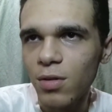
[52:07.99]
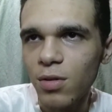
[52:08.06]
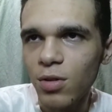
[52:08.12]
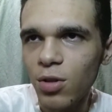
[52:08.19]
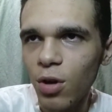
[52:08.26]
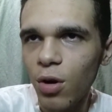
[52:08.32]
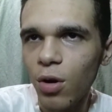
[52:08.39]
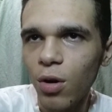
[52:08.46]

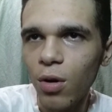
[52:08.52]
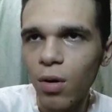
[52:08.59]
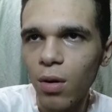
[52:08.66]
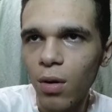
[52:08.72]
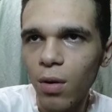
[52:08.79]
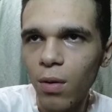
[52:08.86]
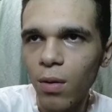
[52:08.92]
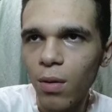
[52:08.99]

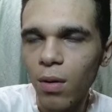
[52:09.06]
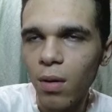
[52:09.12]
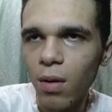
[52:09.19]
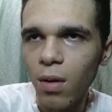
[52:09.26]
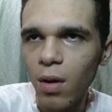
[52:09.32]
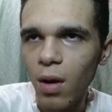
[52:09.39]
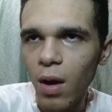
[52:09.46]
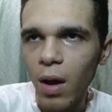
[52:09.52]
So,
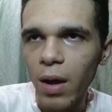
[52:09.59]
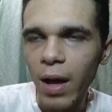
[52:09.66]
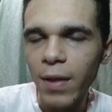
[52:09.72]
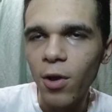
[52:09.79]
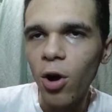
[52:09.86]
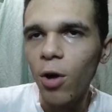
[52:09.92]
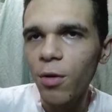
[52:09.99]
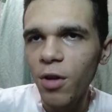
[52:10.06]
yeah,
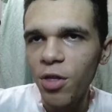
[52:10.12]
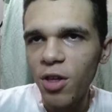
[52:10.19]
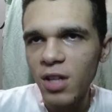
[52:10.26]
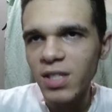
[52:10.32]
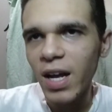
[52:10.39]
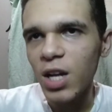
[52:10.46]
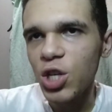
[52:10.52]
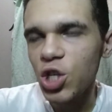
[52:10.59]
the only
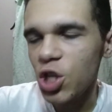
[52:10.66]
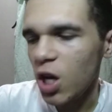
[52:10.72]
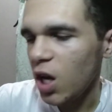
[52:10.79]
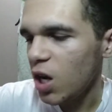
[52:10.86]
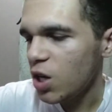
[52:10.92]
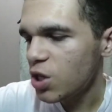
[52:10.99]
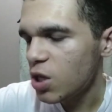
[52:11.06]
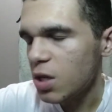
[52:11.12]
things that
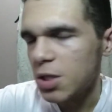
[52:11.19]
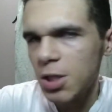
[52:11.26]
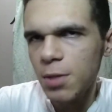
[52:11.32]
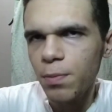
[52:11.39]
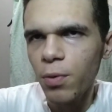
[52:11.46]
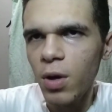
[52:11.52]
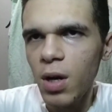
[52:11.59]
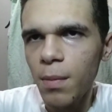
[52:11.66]
change
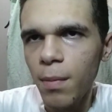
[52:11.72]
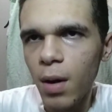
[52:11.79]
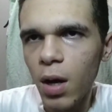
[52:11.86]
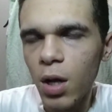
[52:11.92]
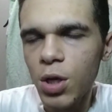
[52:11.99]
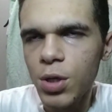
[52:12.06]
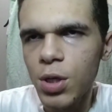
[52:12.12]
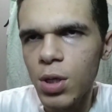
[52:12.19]
is pretty
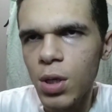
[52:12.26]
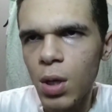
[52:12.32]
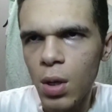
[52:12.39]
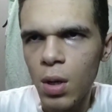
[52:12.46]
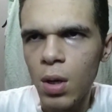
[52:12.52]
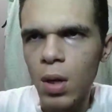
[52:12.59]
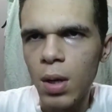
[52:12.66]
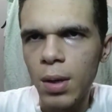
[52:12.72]
much,
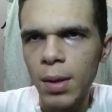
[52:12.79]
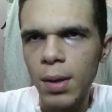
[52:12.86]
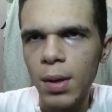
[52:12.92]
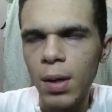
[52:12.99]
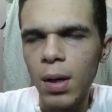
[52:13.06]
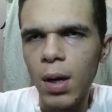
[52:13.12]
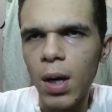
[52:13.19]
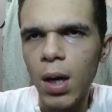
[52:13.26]

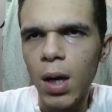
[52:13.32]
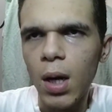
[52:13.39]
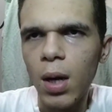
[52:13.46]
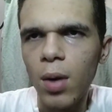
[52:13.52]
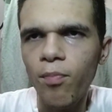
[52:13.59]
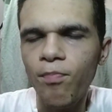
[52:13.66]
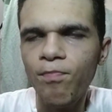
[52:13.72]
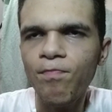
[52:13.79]

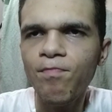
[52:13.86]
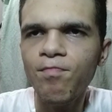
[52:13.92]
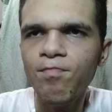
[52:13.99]
um,